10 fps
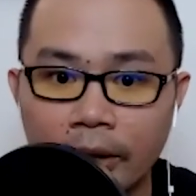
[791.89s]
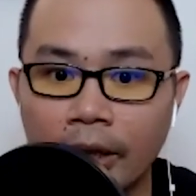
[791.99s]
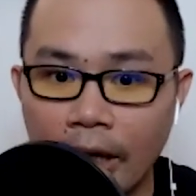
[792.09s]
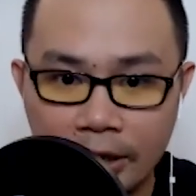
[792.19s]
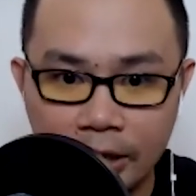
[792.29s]

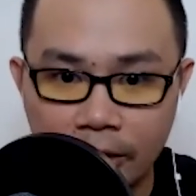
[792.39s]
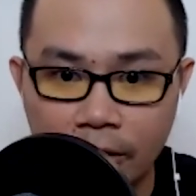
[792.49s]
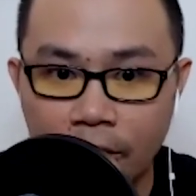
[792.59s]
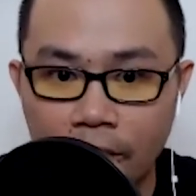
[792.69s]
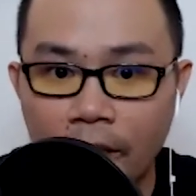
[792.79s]
Yeah. I said,
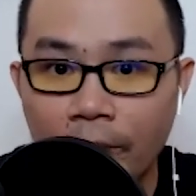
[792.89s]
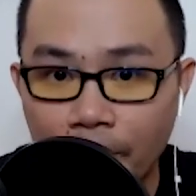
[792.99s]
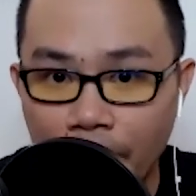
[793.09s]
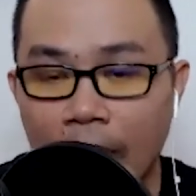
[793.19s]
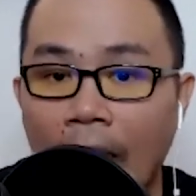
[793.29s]

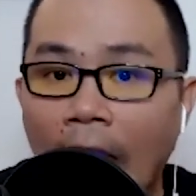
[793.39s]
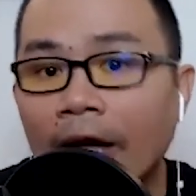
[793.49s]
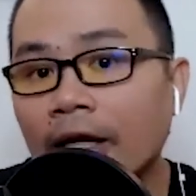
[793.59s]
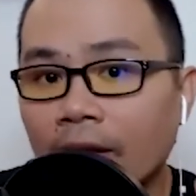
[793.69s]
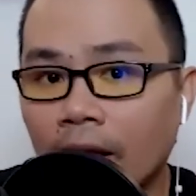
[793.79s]
but I
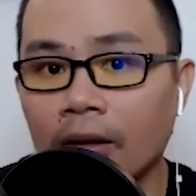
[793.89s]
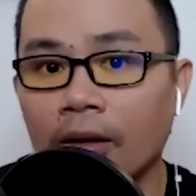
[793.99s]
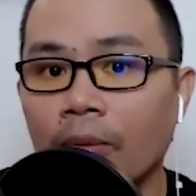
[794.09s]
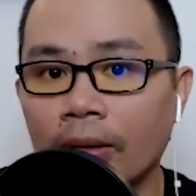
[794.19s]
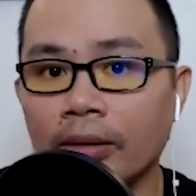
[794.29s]
did tell her
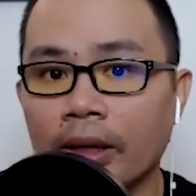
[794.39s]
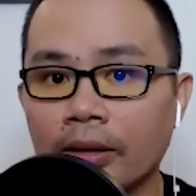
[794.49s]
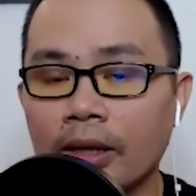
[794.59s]
one thing.